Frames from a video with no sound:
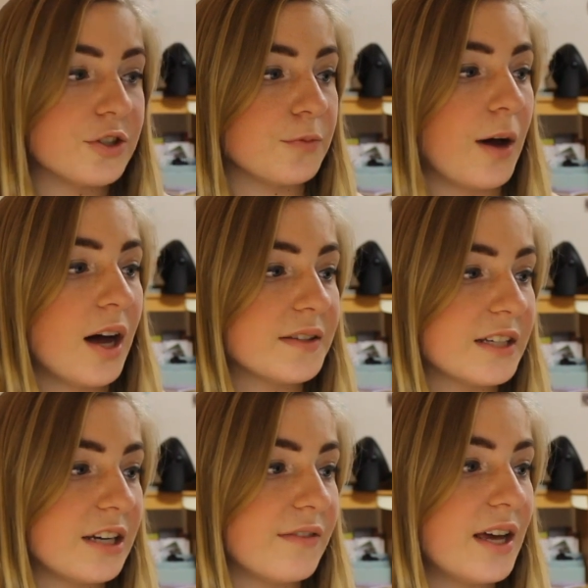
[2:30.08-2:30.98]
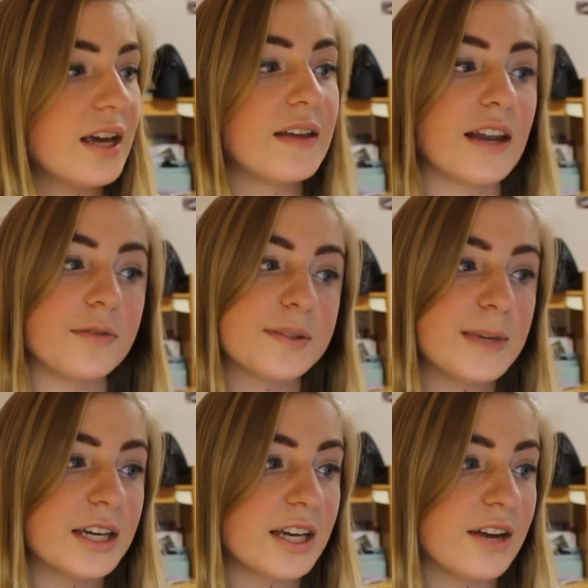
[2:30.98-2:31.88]
too positive, that I was
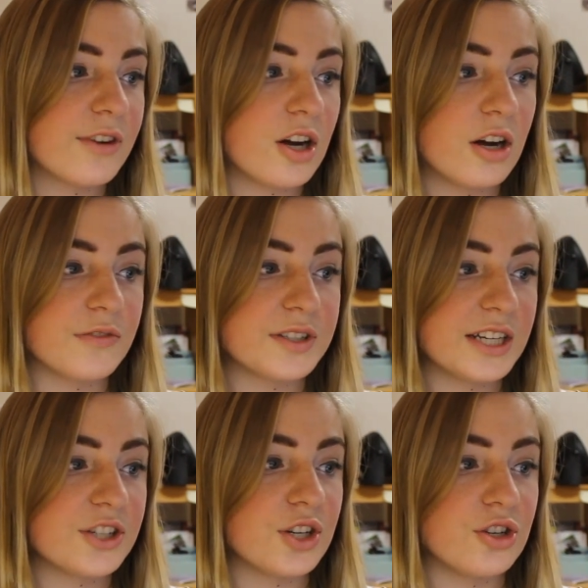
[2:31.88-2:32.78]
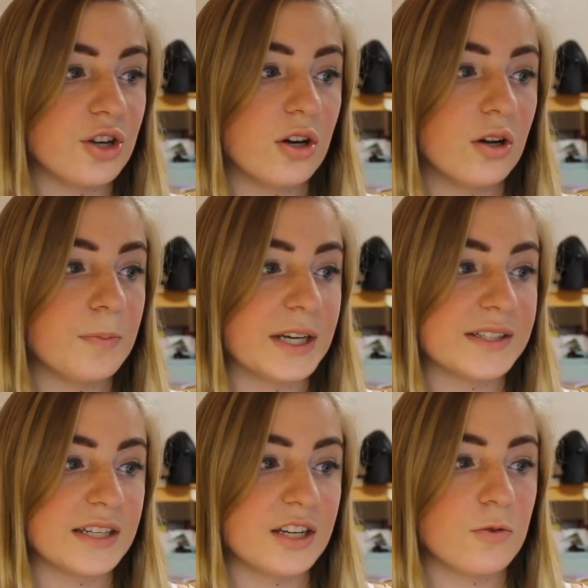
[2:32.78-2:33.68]
making every conversation dull
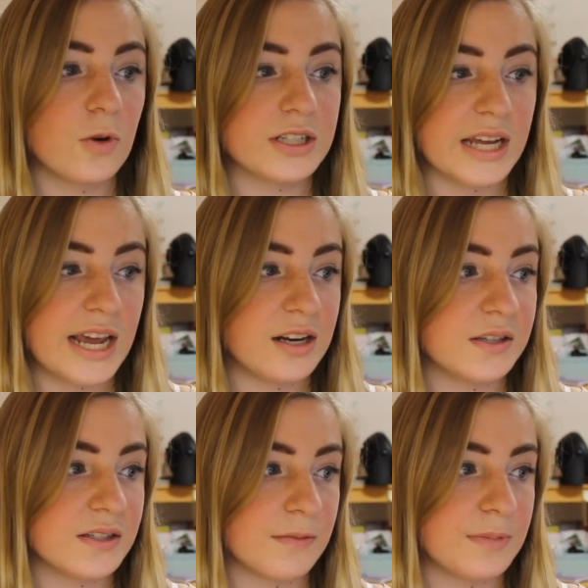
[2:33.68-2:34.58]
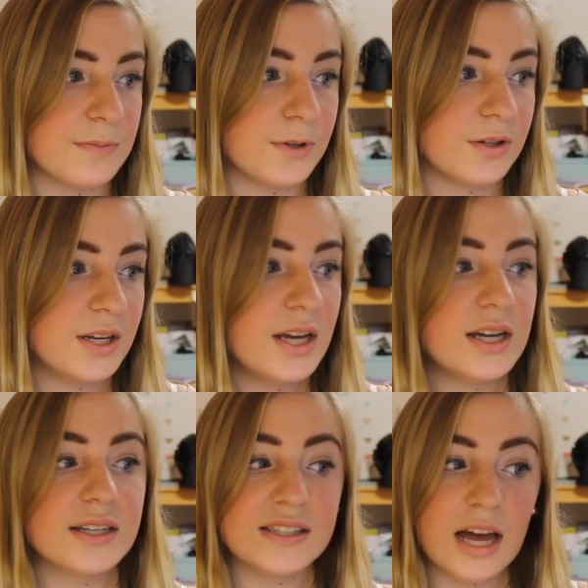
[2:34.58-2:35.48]
because I didn't want to hate on some people.
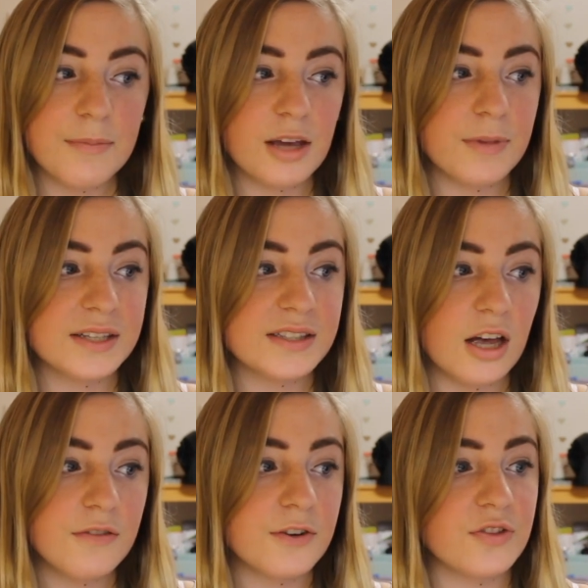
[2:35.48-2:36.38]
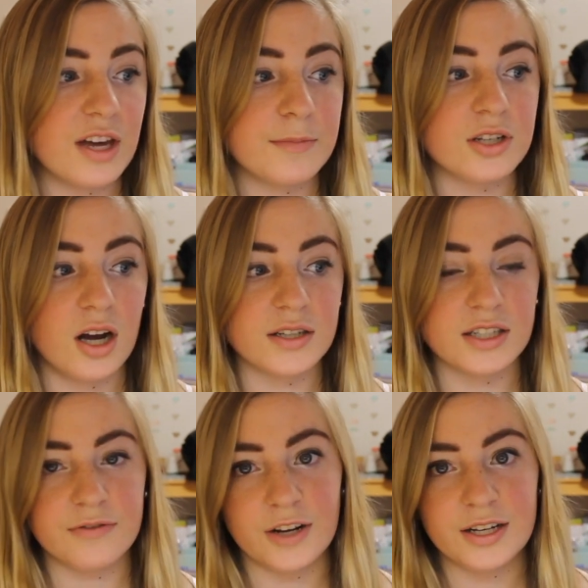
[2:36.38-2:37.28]
Does that make myself or them a
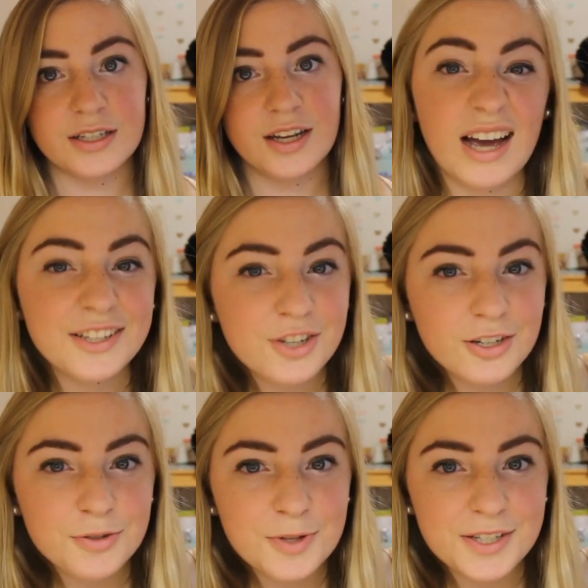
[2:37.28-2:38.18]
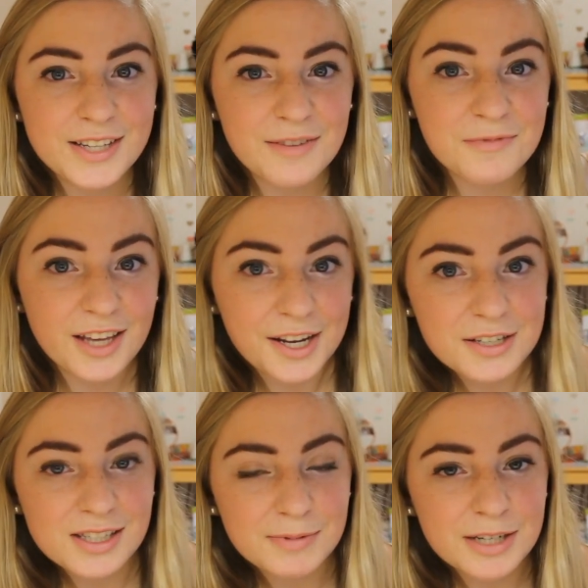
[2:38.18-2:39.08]
toxic friend? I struggled with the same
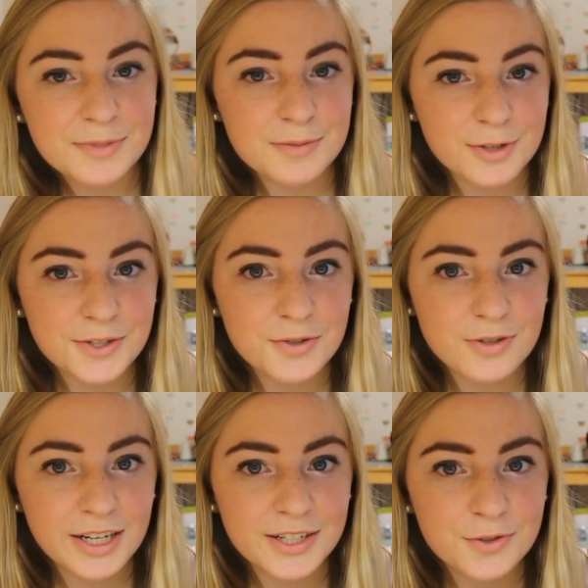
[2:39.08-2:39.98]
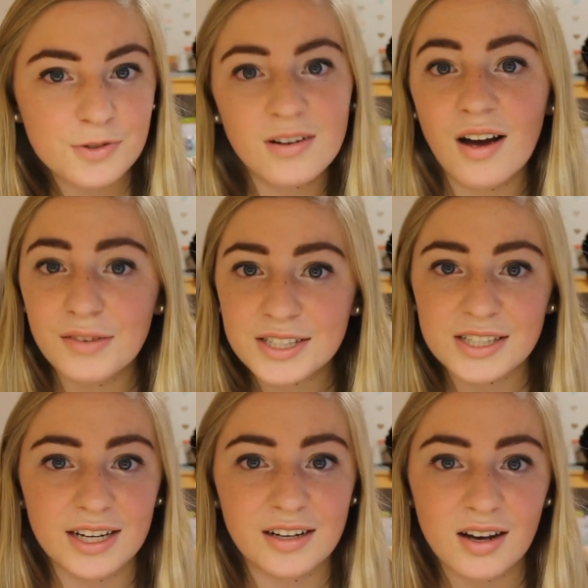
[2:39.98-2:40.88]
thing sometimes in middle school and high school.
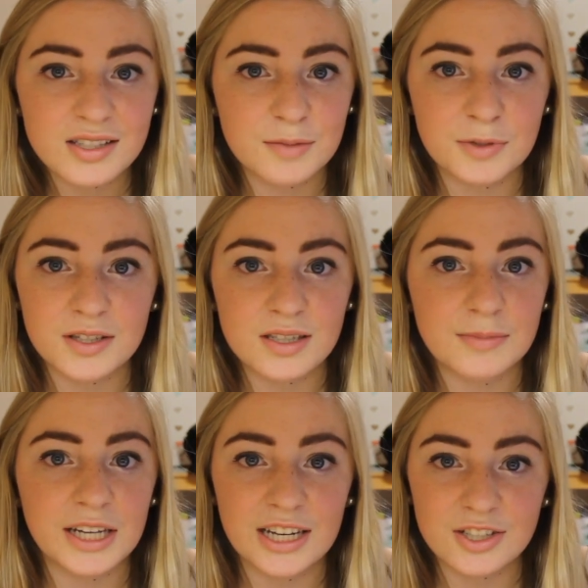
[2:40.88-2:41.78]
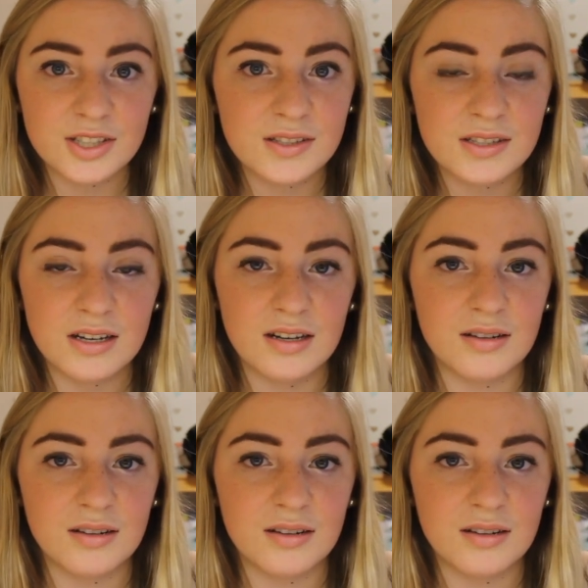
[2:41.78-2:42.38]
Obviously, I gossiped on some occasions.